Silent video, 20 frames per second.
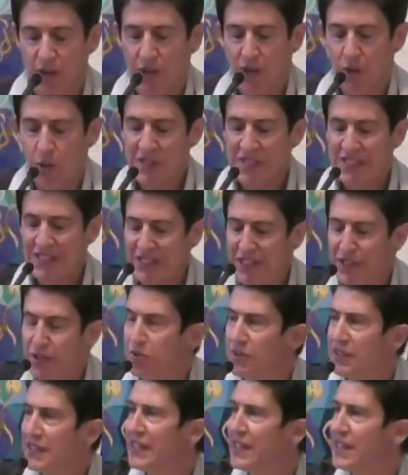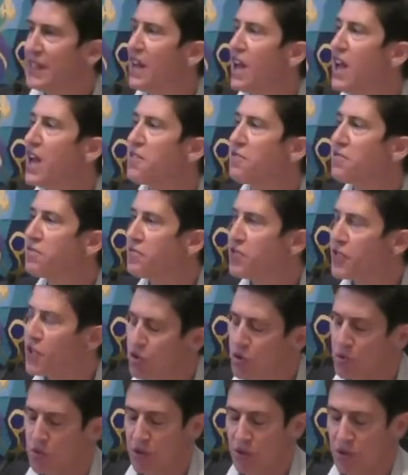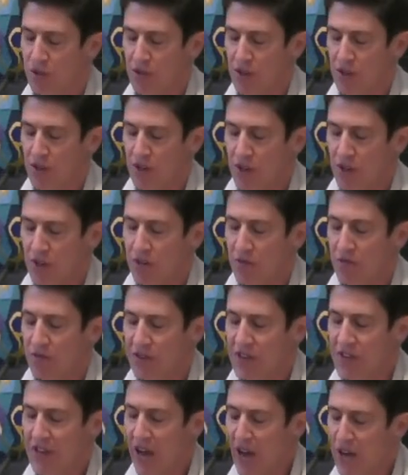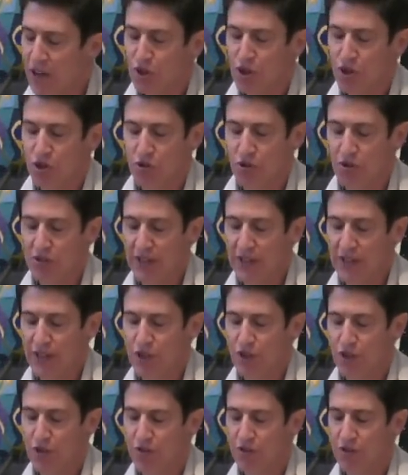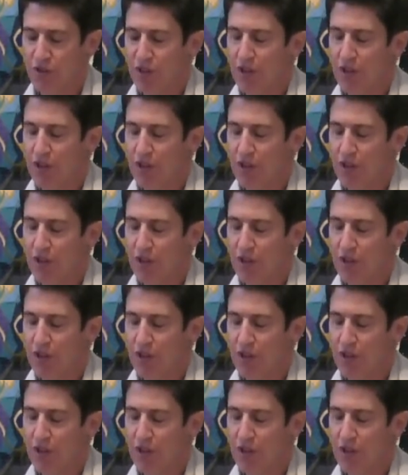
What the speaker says: It was literally a funeral for the Öksüt Glacier,